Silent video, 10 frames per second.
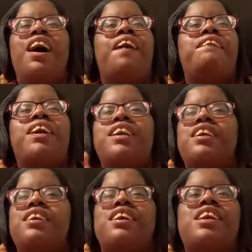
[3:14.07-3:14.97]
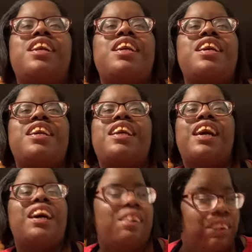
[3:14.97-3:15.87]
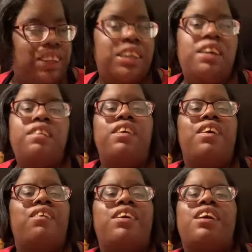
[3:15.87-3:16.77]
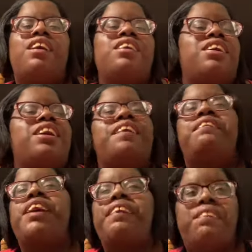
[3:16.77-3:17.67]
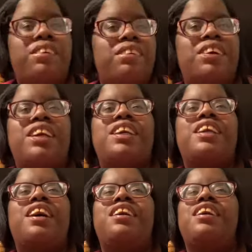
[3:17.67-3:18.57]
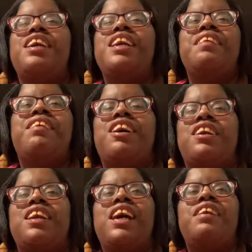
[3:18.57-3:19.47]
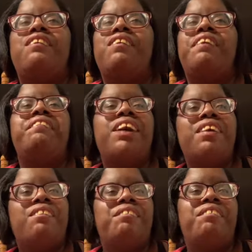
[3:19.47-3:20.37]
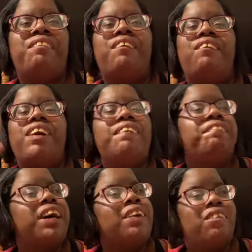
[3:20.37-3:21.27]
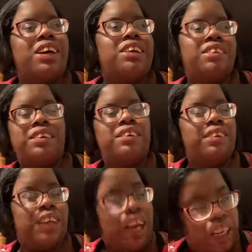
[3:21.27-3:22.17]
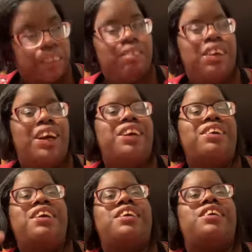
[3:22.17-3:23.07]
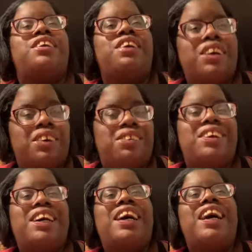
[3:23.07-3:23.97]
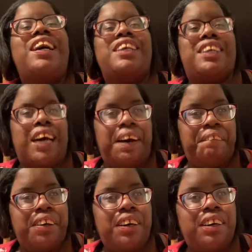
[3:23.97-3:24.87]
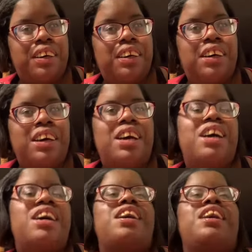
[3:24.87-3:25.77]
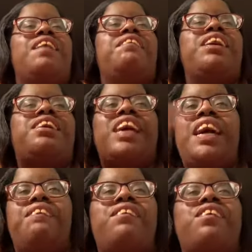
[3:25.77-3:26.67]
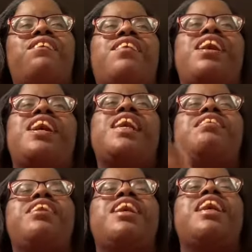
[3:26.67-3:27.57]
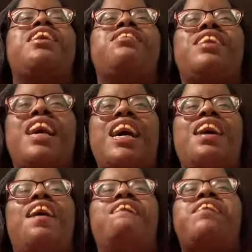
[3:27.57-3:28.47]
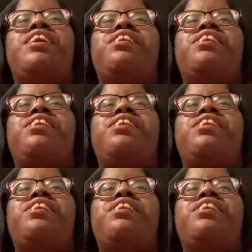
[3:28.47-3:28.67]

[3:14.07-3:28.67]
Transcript: better start cleaning house with all the negative people. You need to start deleting them out your life one by one. You need to start doing that ASAP. And be thankful for everything you got. Be